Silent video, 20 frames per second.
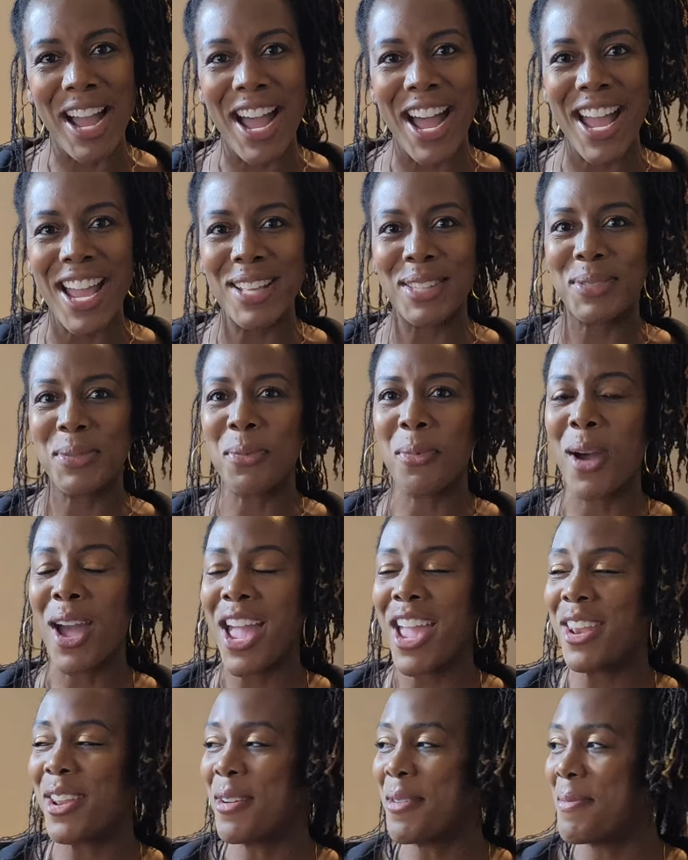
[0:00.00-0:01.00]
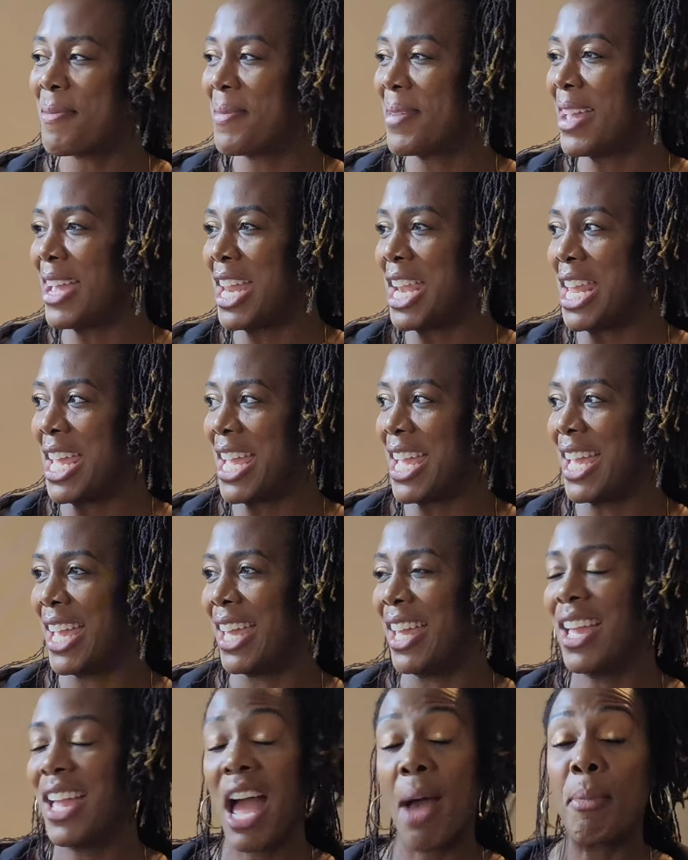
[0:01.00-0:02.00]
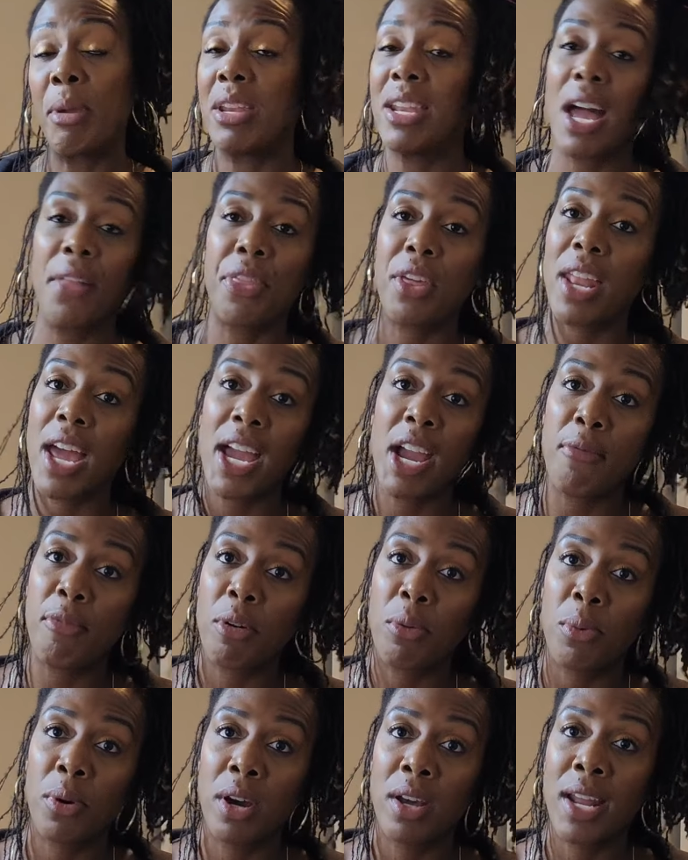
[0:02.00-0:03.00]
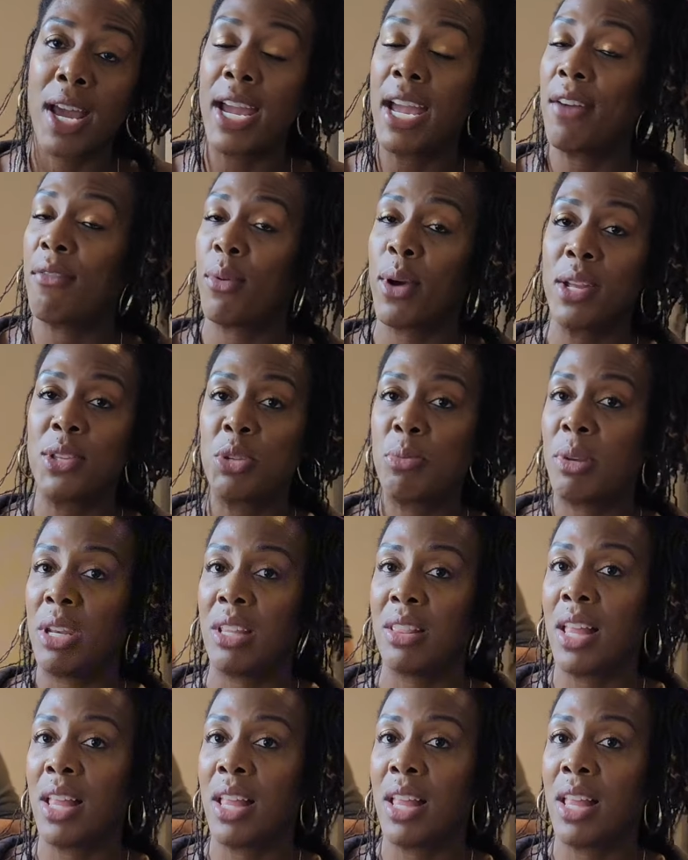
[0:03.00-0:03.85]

guys. Wait a minute. I mean, not that I ever would. I have way too many.